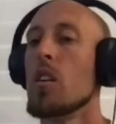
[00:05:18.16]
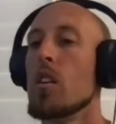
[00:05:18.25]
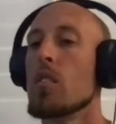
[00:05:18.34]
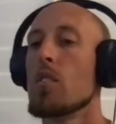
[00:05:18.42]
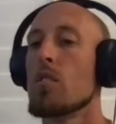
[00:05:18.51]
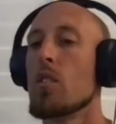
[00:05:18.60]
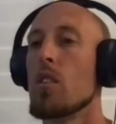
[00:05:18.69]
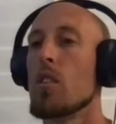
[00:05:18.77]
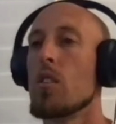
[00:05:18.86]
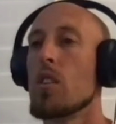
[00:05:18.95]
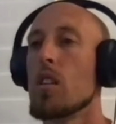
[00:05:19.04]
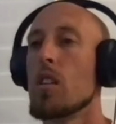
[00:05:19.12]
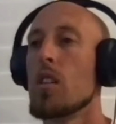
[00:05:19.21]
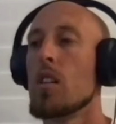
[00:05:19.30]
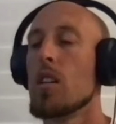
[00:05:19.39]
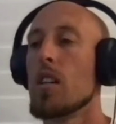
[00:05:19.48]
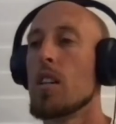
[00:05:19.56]
So,
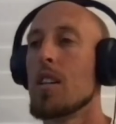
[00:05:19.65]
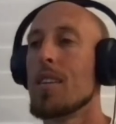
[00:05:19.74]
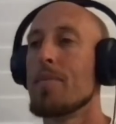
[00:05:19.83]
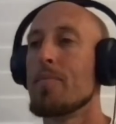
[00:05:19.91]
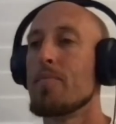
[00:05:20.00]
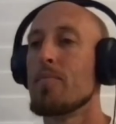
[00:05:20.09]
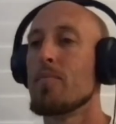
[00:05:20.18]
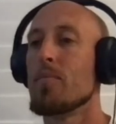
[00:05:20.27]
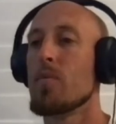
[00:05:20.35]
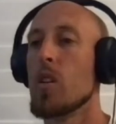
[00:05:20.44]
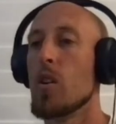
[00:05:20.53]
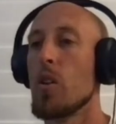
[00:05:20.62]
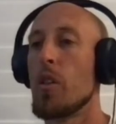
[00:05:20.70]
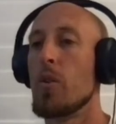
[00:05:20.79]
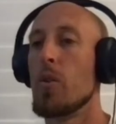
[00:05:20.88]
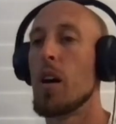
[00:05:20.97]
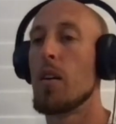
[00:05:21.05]
you know,
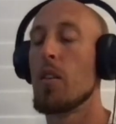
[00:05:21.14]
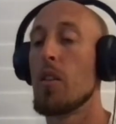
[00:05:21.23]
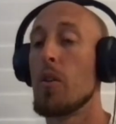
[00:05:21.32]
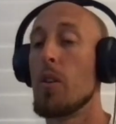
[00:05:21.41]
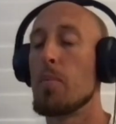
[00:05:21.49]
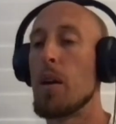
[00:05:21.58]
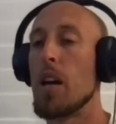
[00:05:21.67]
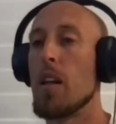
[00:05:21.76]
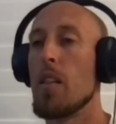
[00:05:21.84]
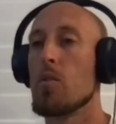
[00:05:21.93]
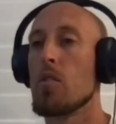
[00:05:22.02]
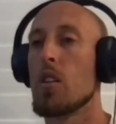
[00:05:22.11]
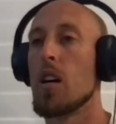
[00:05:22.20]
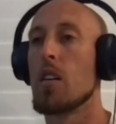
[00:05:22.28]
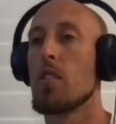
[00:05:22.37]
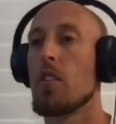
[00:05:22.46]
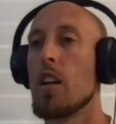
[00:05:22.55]
through that pain, there's a lot
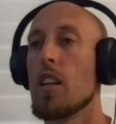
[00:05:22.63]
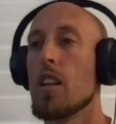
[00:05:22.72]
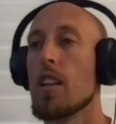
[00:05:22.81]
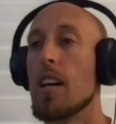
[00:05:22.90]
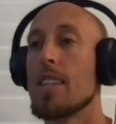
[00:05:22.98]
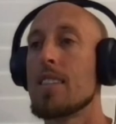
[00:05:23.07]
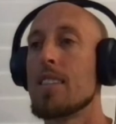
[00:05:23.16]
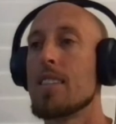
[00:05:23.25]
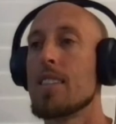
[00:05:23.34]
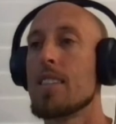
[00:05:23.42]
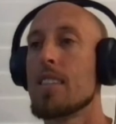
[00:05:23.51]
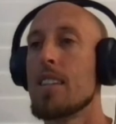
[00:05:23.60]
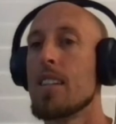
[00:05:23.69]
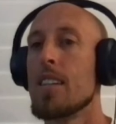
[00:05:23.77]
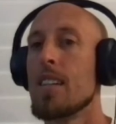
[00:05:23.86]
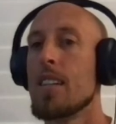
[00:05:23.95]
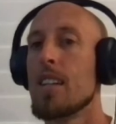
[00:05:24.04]
of great lessons.
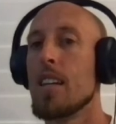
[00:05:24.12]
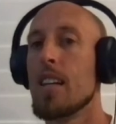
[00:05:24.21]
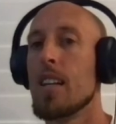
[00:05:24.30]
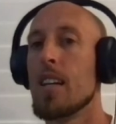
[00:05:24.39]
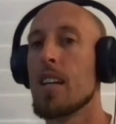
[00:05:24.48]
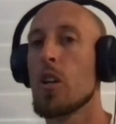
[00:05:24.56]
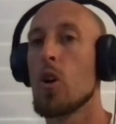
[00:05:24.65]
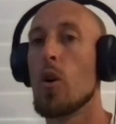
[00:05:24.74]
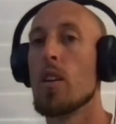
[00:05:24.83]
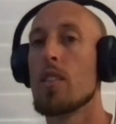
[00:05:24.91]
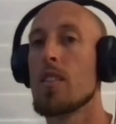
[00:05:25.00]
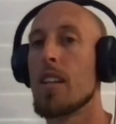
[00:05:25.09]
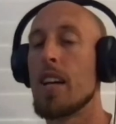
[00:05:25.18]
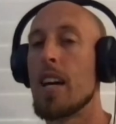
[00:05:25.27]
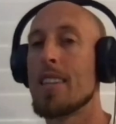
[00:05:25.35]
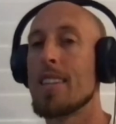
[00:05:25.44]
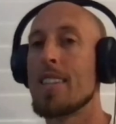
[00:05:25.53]
And then going into the
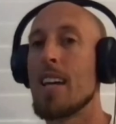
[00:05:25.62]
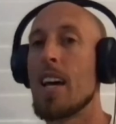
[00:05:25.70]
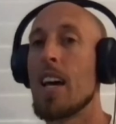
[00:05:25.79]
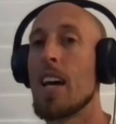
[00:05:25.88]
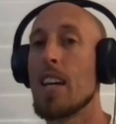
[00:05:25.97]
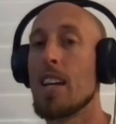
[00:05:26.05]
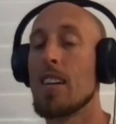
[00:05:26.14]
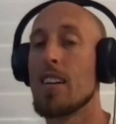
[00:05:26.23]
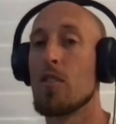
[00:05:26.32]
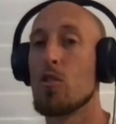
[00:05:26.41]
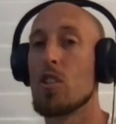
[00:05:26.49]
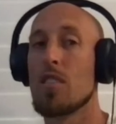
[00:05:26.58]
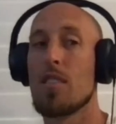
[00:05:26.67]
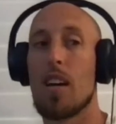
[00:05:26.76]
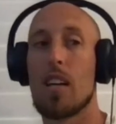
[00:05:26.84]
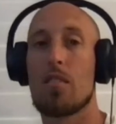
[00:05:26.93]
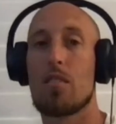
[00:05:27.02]
ninth day, you know, I was just
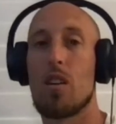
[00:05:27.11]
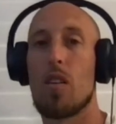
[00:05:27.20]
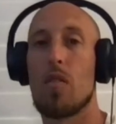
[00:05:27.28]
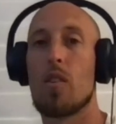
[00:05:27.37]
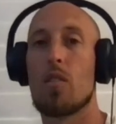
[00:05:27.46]
like suffering.